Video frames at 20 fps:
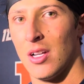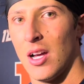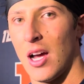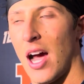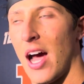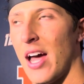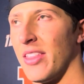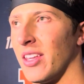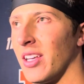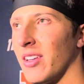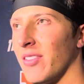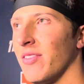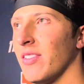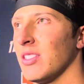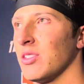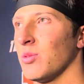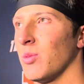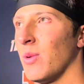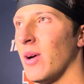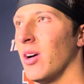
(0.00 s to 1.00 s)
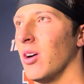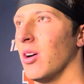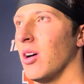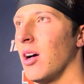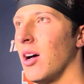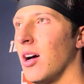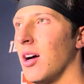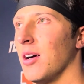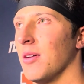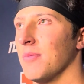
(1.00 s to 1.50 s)
I think it fits well.
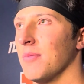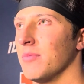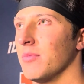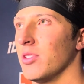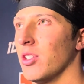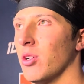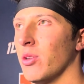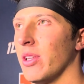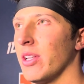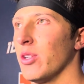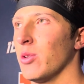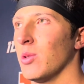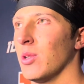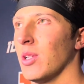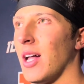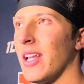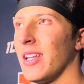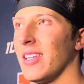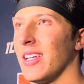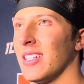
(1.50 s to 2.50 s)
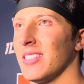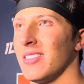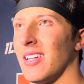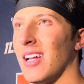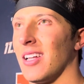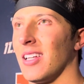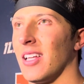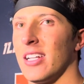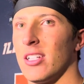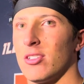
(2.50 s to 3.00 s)
You know, they do a lot of things that I
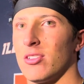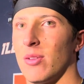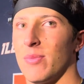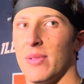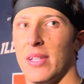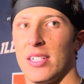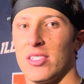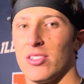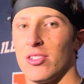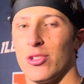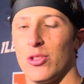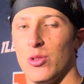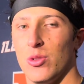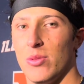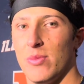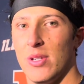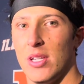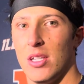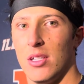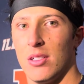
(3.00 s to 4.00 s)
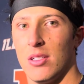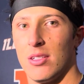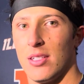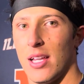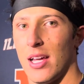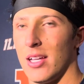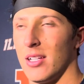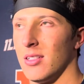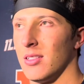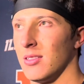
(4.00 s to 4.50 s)
like. Some things are new to me
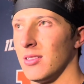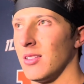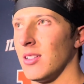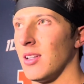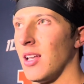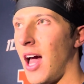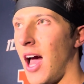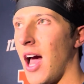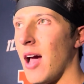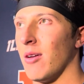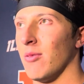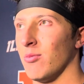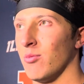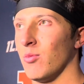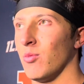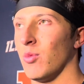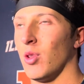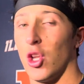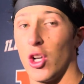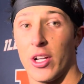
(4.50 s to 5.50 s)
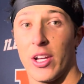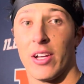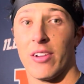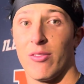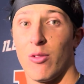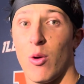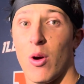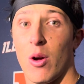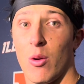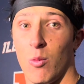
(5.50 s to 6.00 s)
that I'm looking
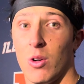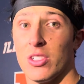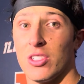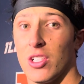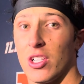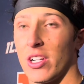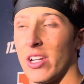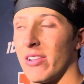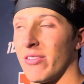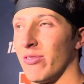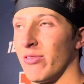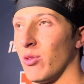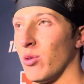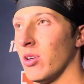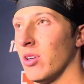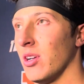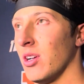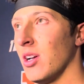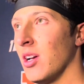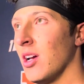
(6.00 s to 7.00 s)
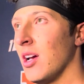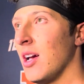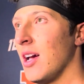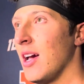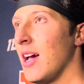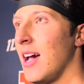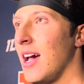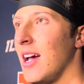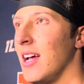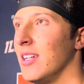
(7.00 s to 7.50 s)
for and was looking for.
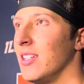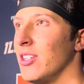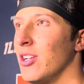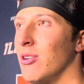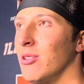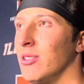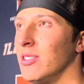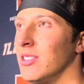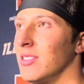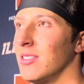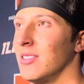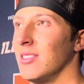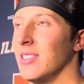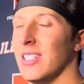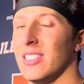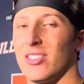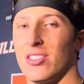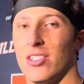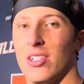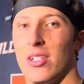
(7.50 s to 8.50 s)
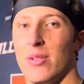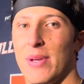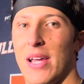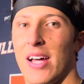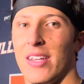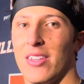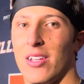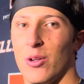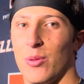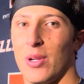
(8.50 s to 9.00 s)
And, you know, it's good to be
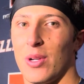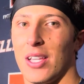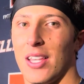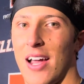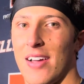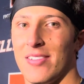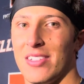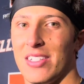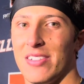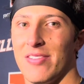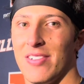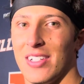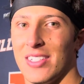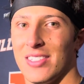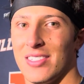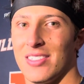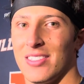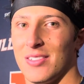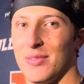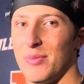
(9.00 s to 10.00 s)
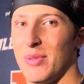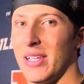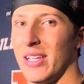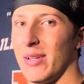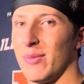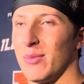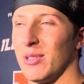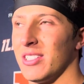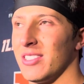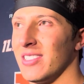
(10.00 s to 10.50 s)
out there with a live defense and being
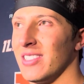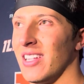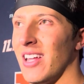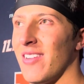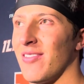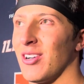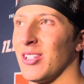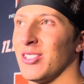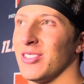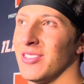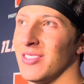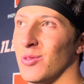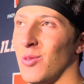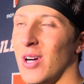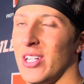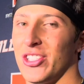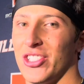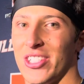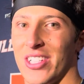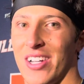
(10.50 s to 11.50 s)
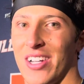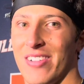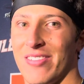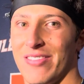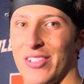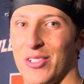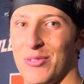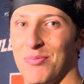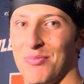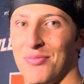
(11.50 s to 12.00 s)
able to see that versus watching it on
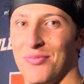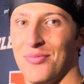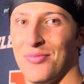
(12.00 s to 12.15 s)
film.